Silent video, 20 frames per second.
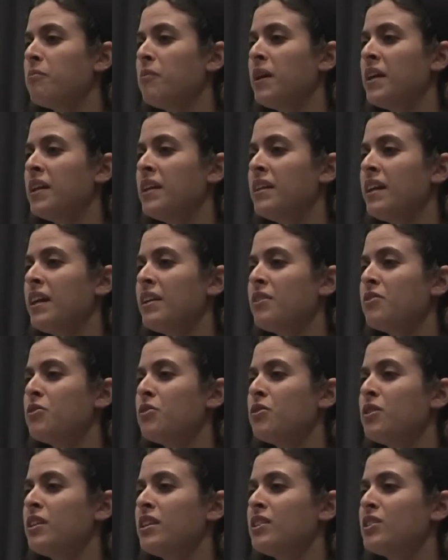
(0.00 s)
but I don't
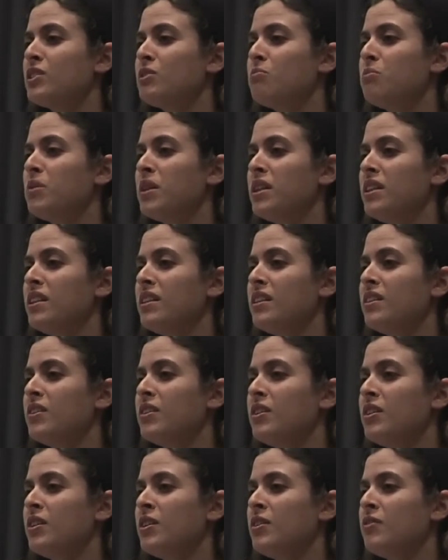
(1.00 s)
know that it's been
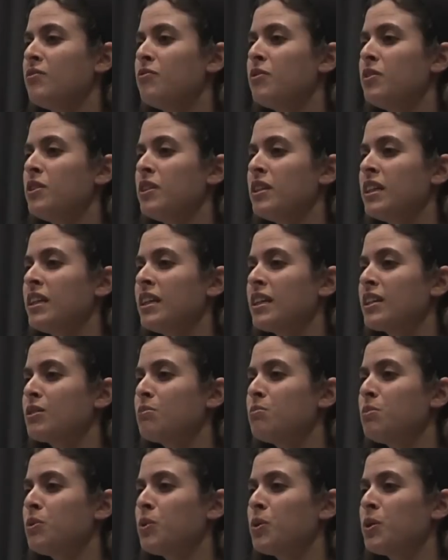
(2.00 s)
fully
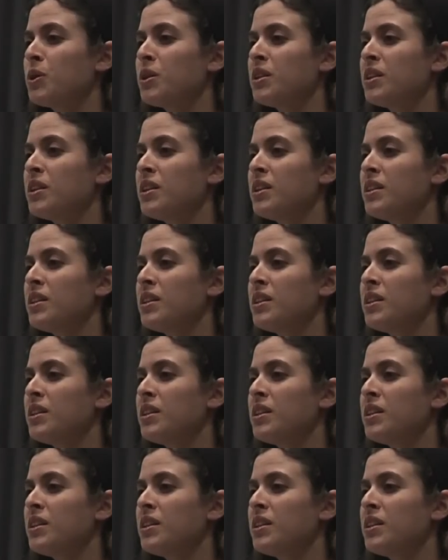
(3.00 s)
explored.